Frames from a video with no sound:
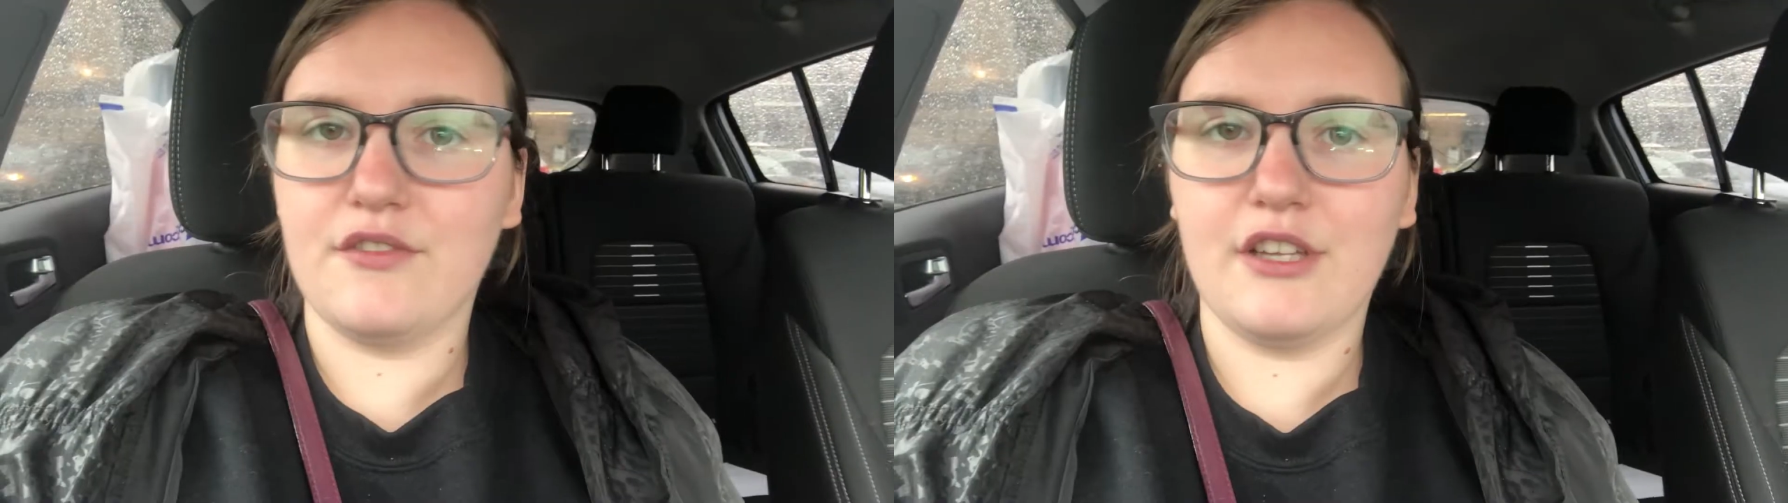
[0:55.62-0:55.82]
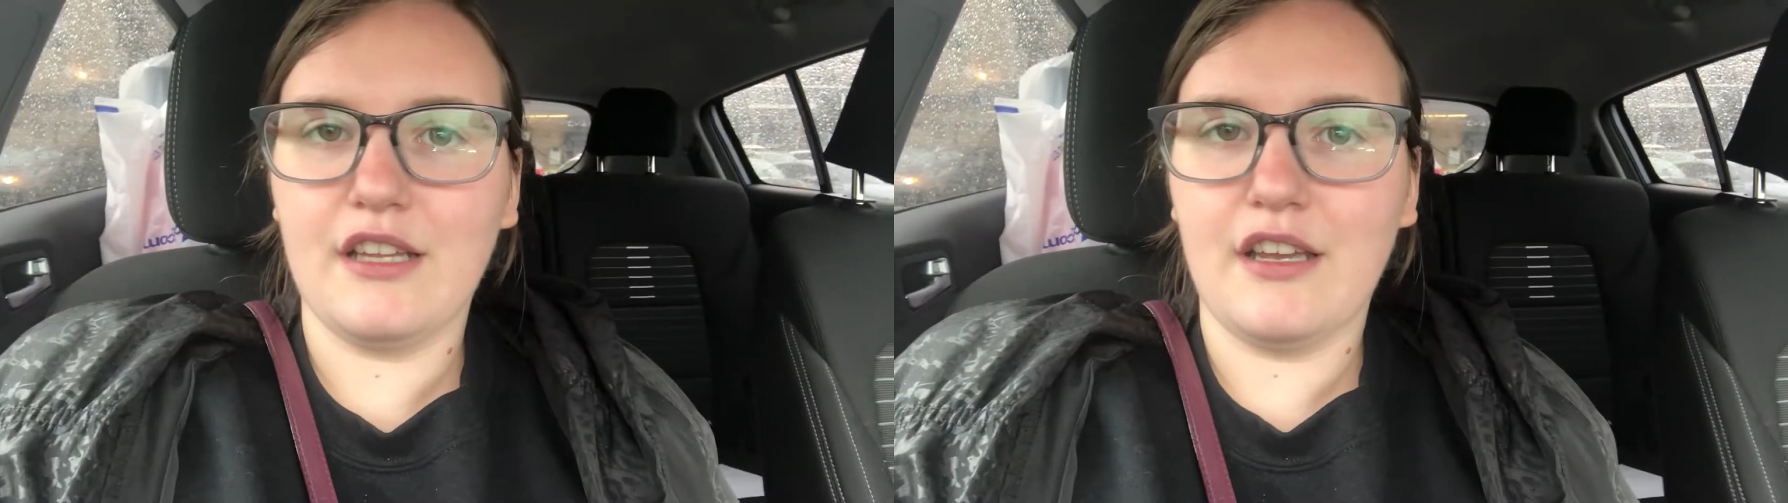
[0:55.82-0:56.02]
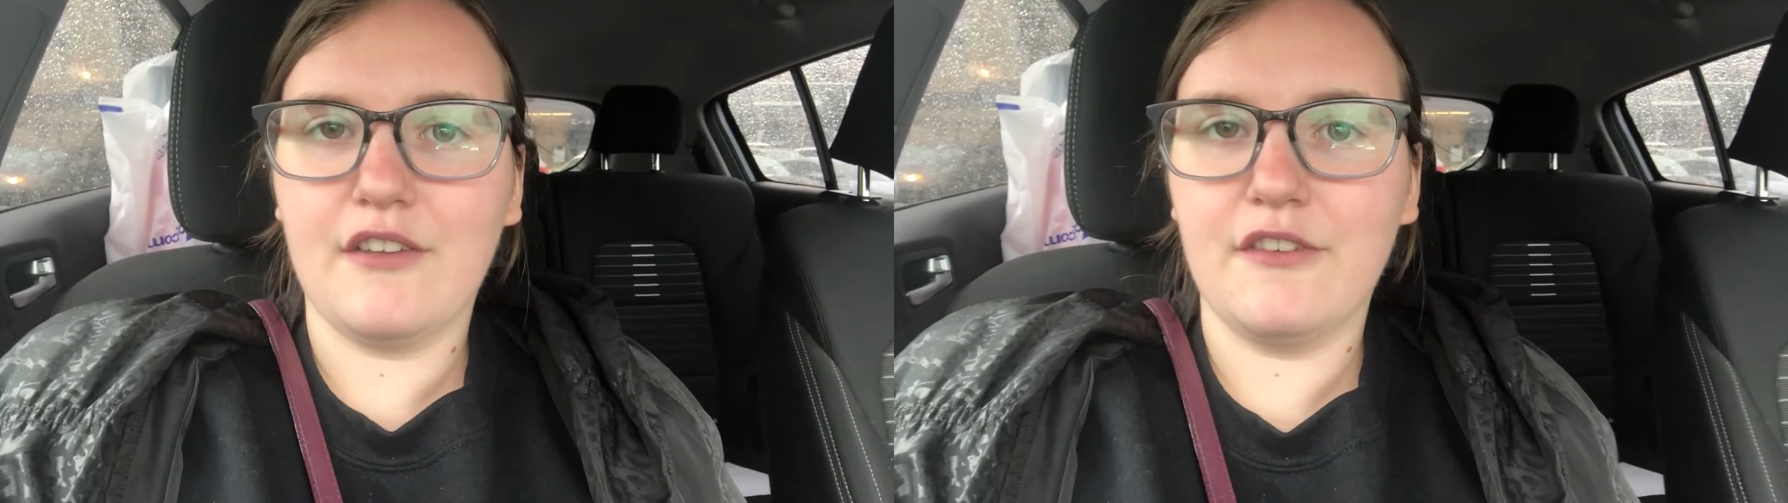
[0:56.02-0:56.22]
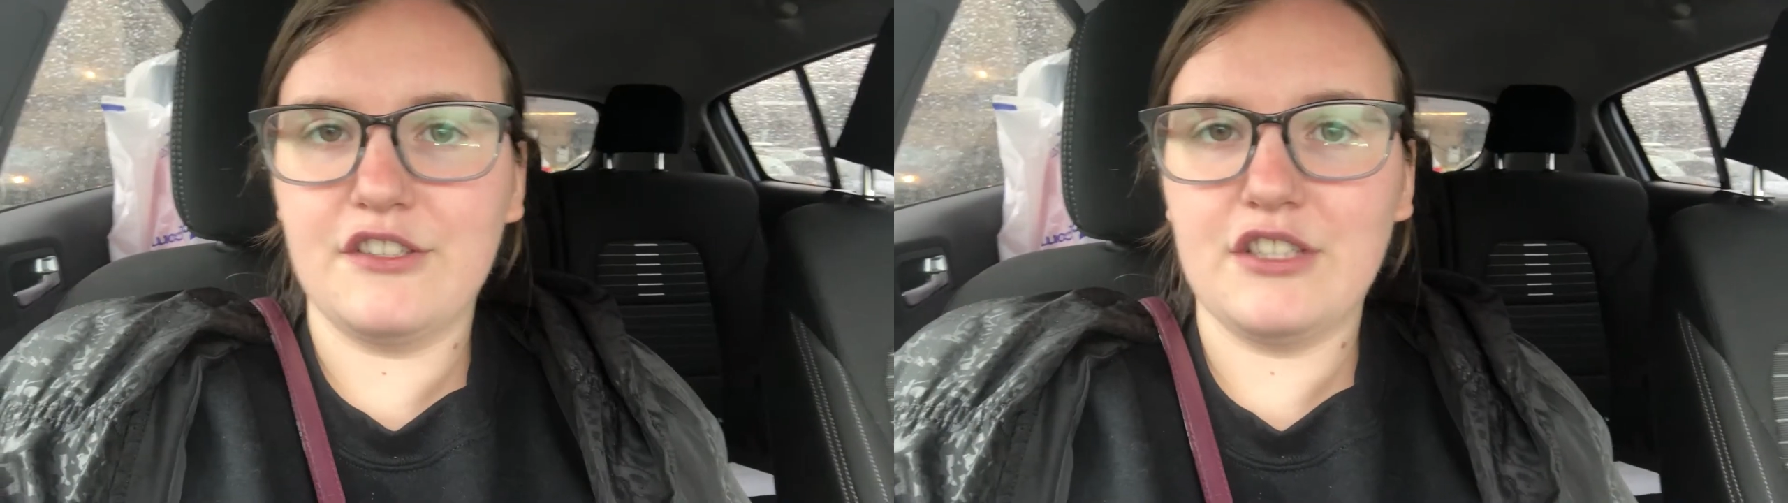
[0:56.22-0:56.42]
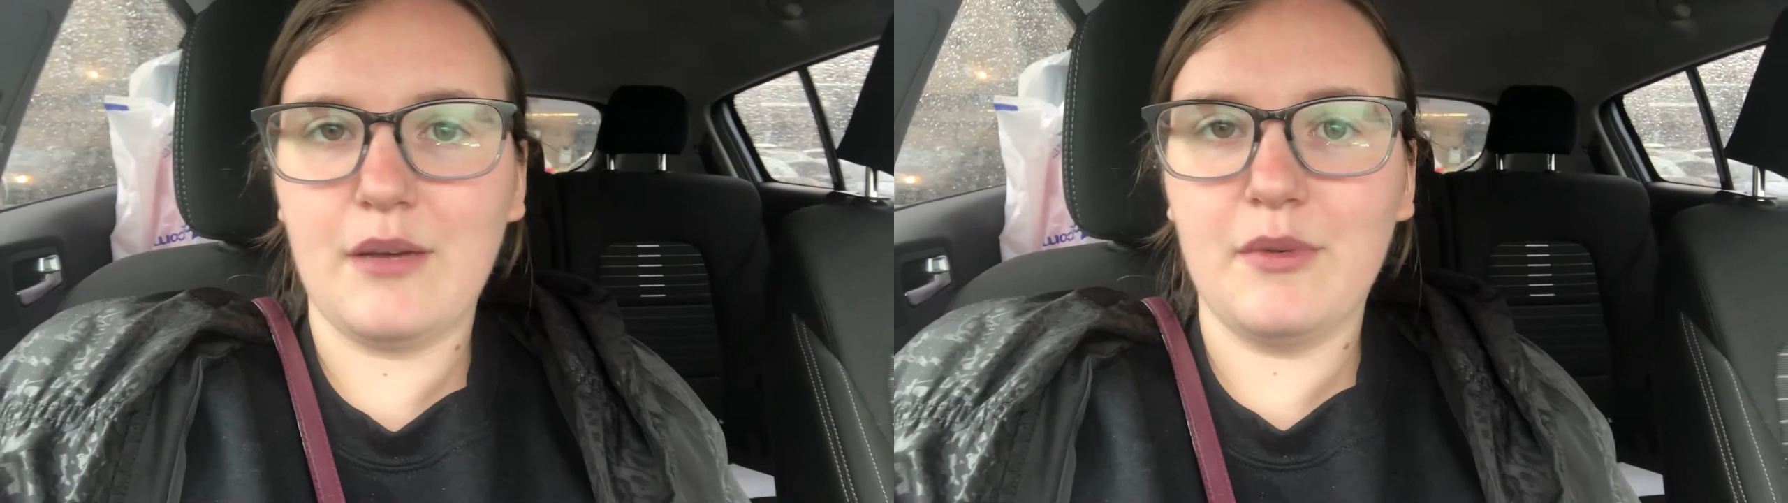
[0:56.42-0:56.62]
really like
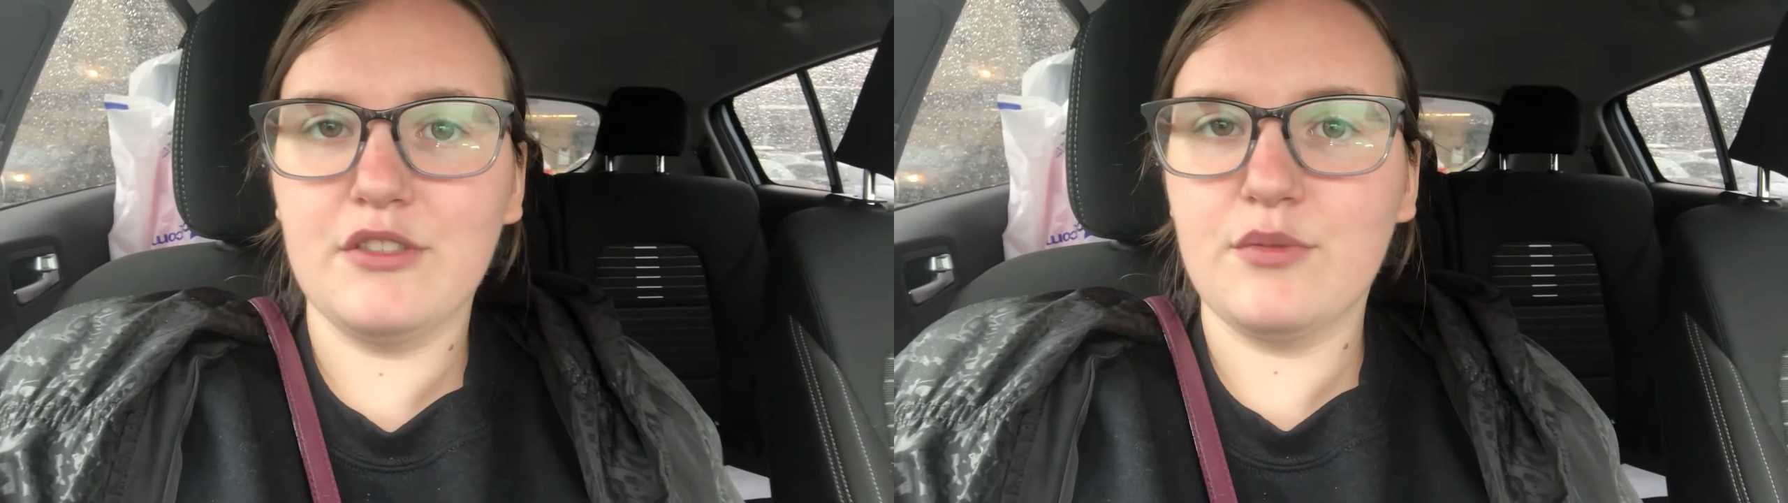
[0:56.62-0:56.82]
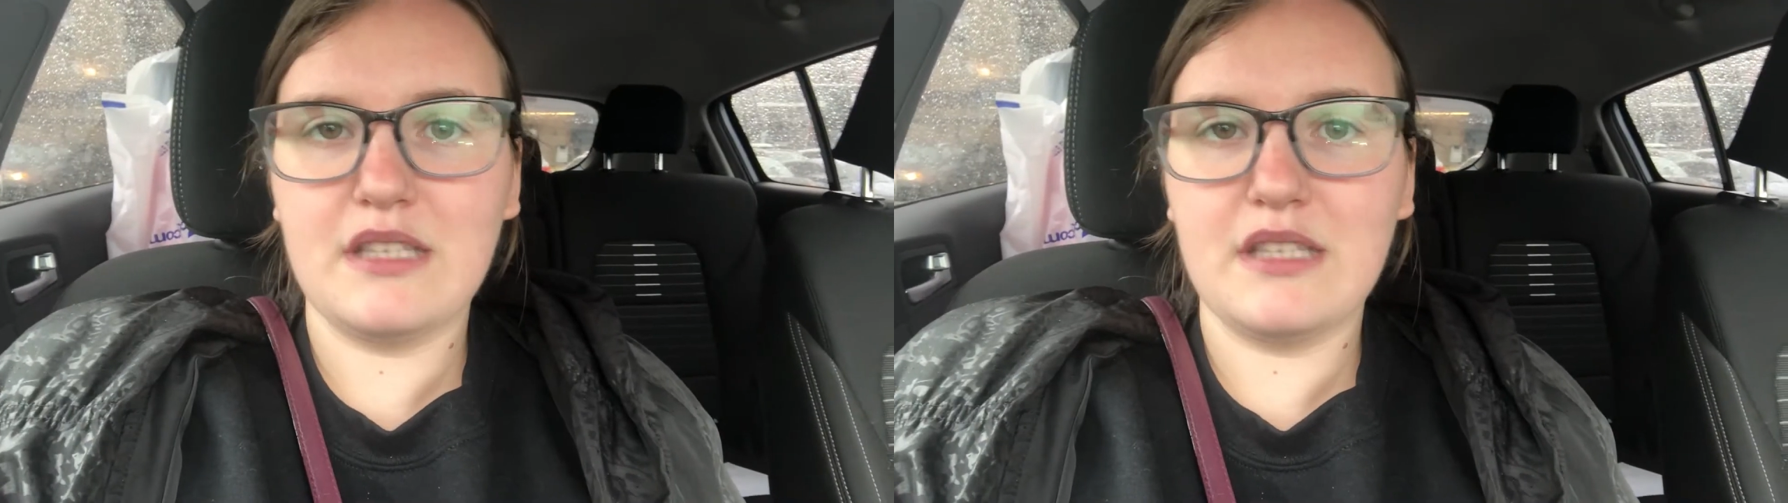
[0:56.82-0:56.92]
fish that much,